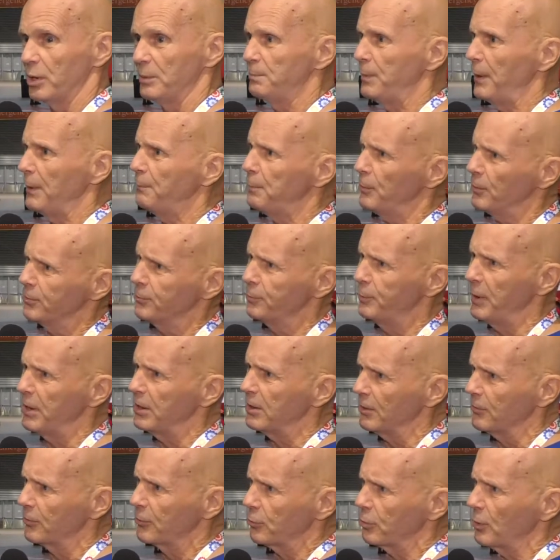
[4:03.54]
when people
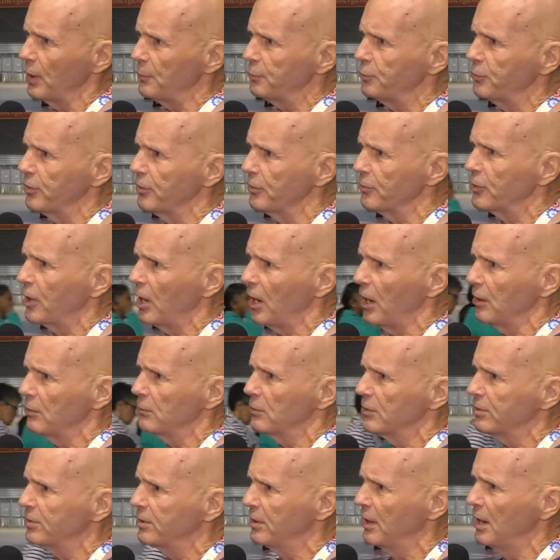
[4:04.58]
speak of corruption of
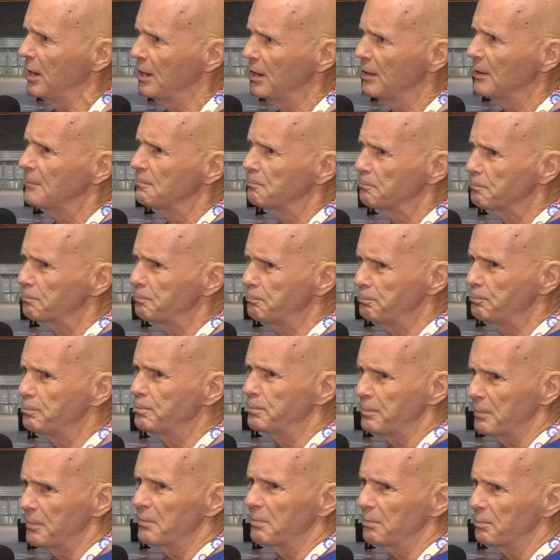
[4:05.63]
Congress,
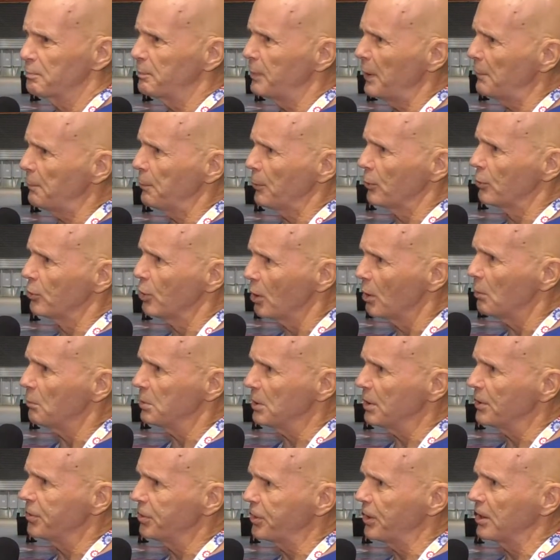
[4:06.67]
people
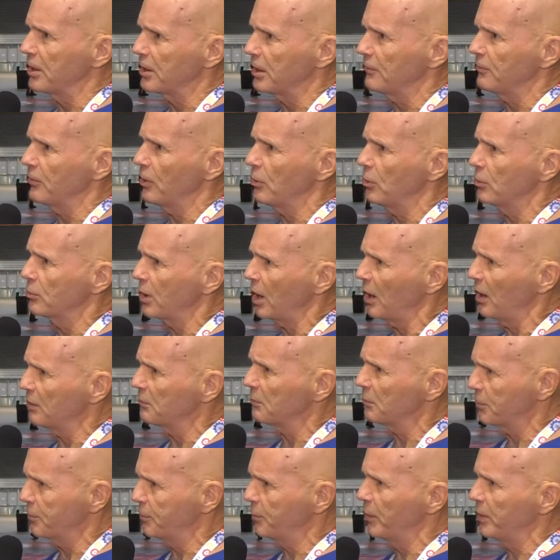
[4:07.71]
normally think of, oh,
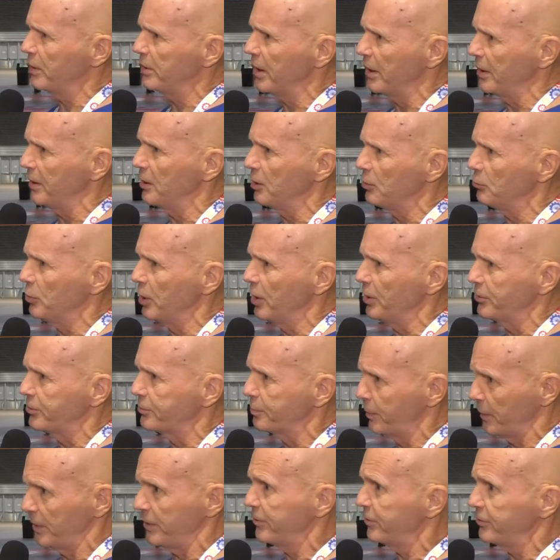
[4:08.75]
congressmen getting rich,
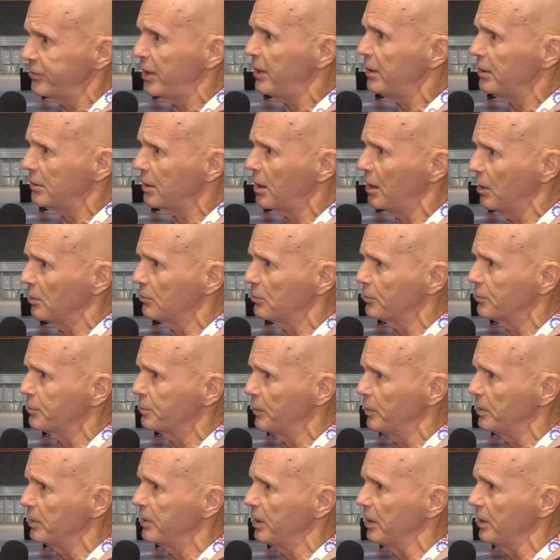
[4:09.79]
but it's not
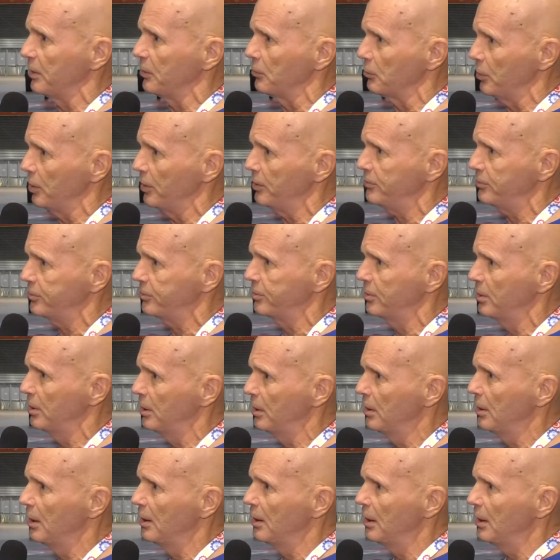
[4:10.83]
congressmen getting rich.
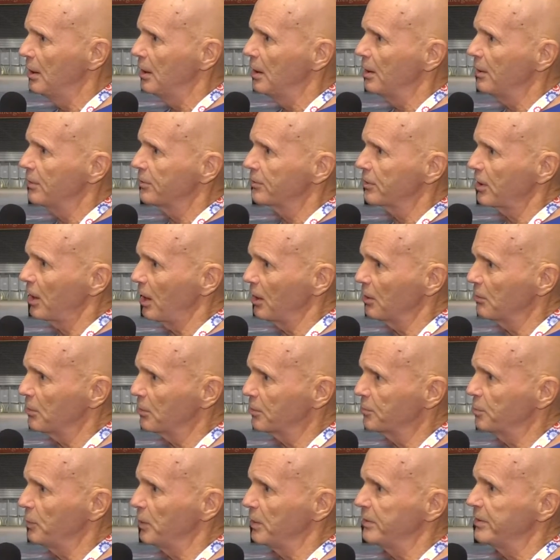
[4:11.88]
It's
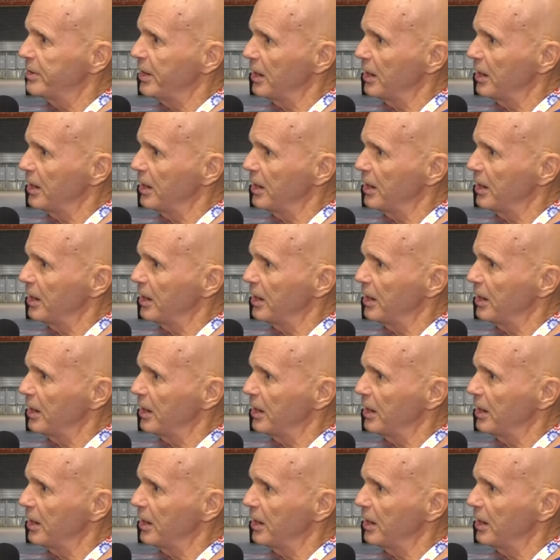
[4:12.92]
congressmen